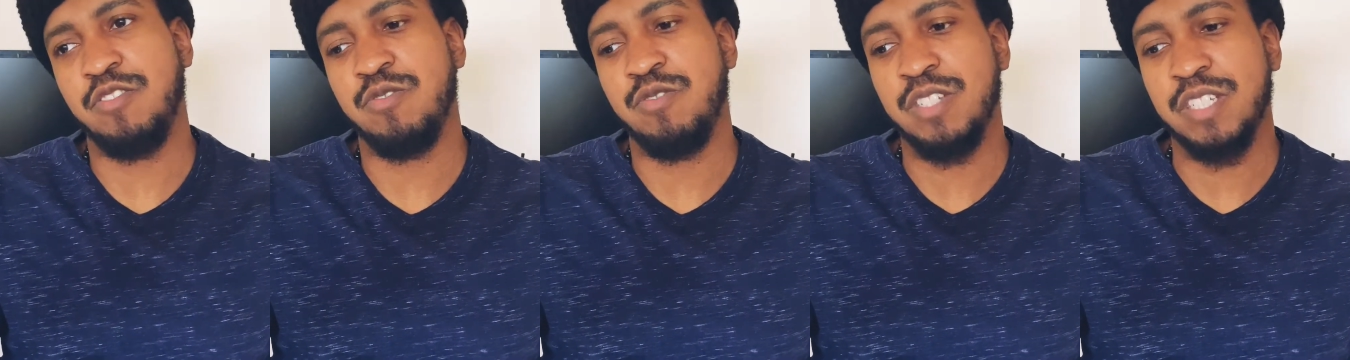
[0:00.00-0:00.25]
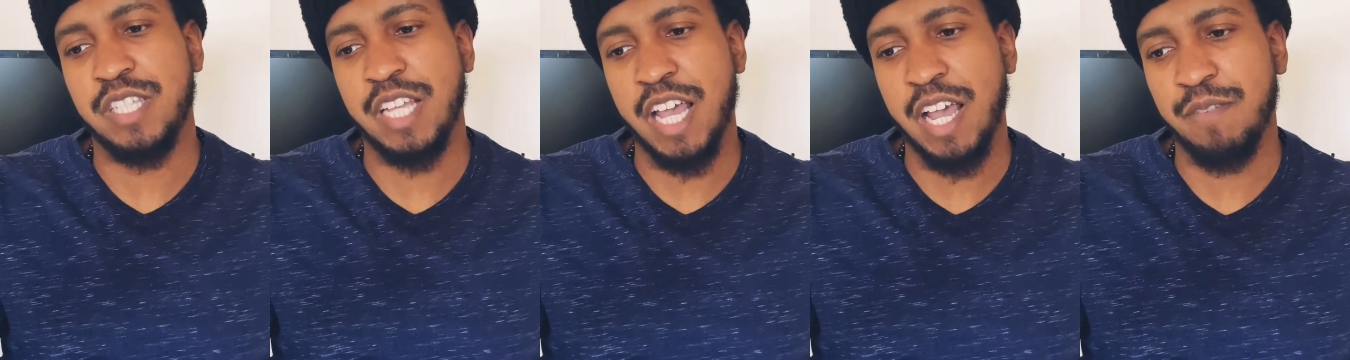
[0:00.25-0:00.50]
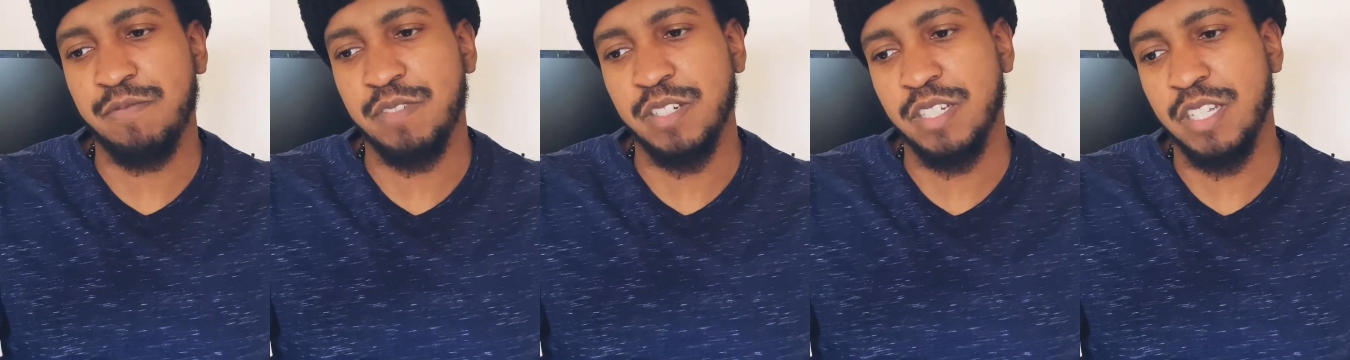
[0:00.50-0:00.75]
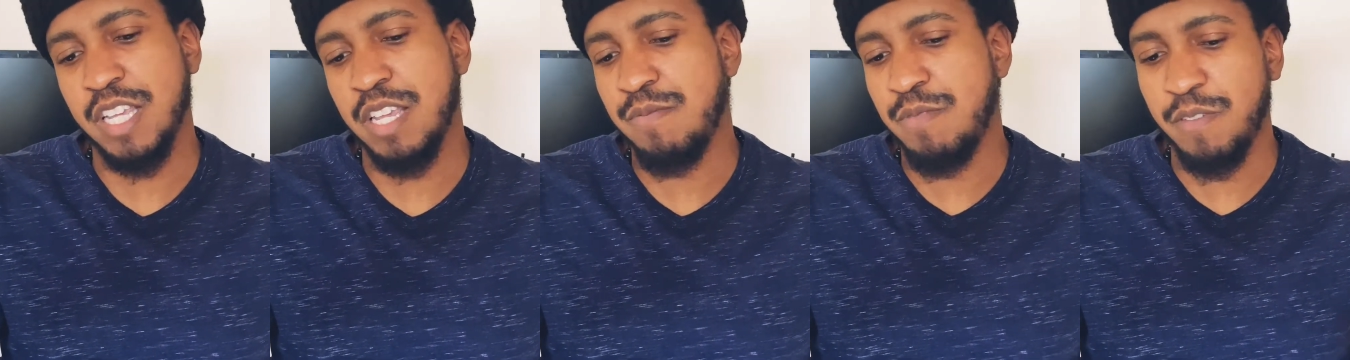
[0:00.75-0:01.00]
you just have to,
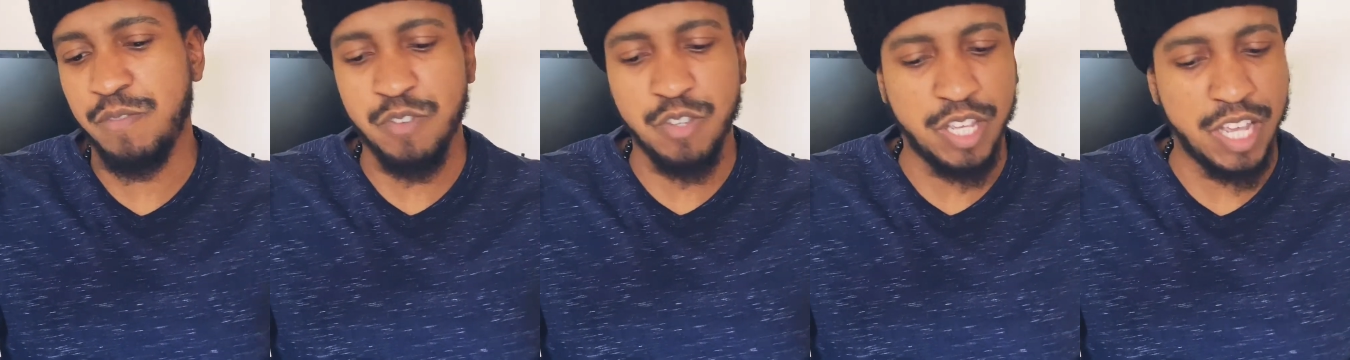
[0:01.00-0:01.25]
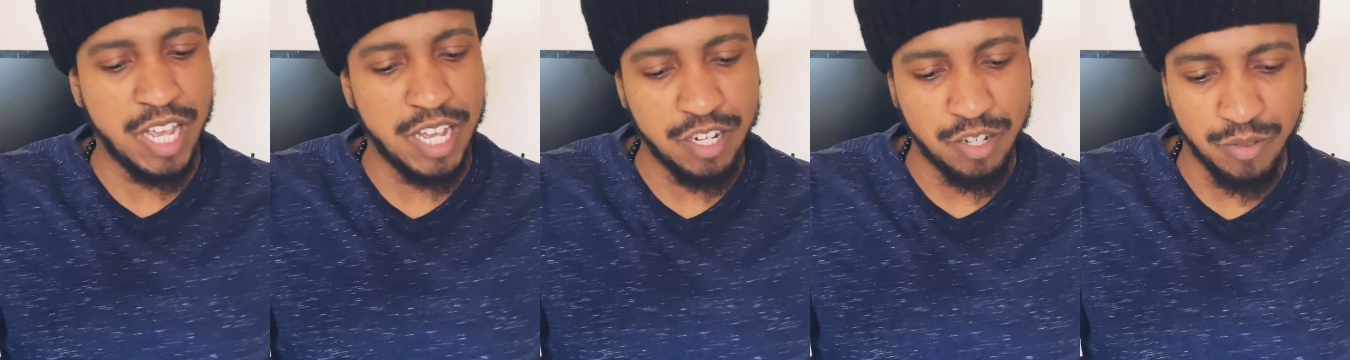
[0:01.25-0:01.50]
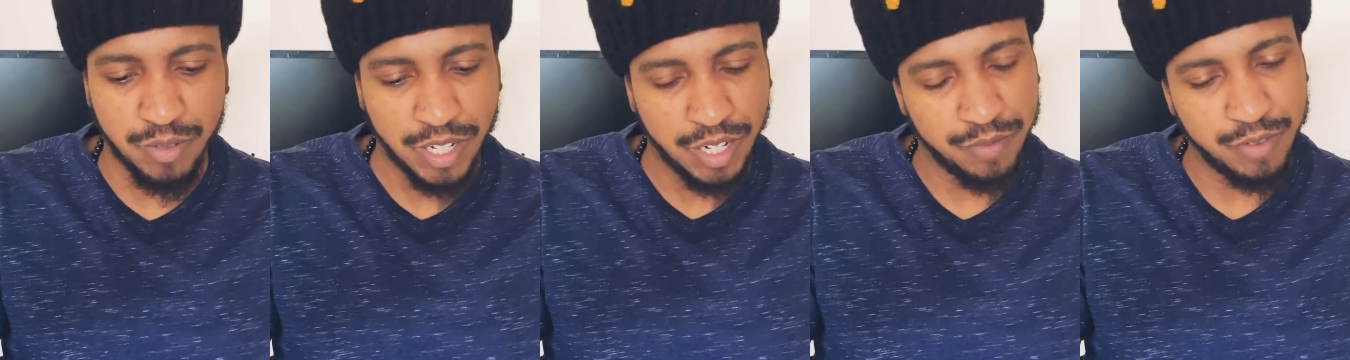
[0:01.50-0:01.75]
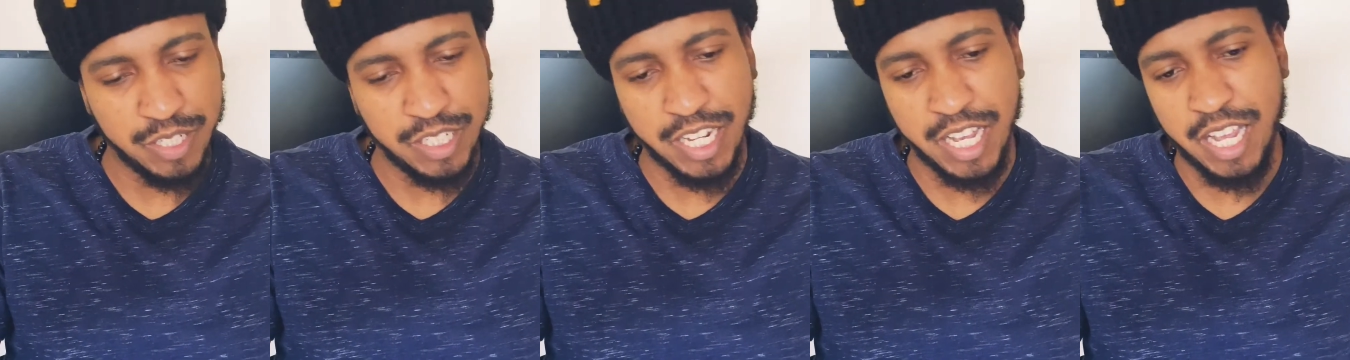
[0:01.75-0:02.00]
even if you can't do it
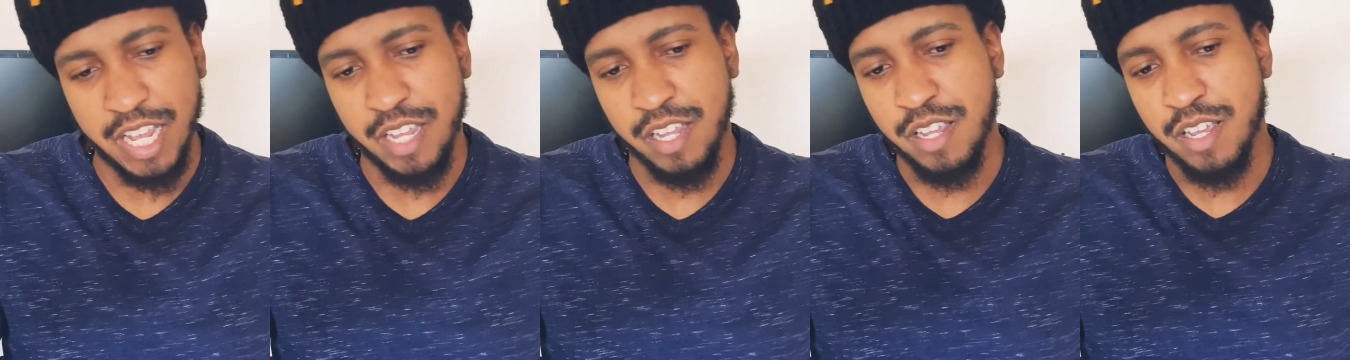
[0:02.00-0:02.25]
every day,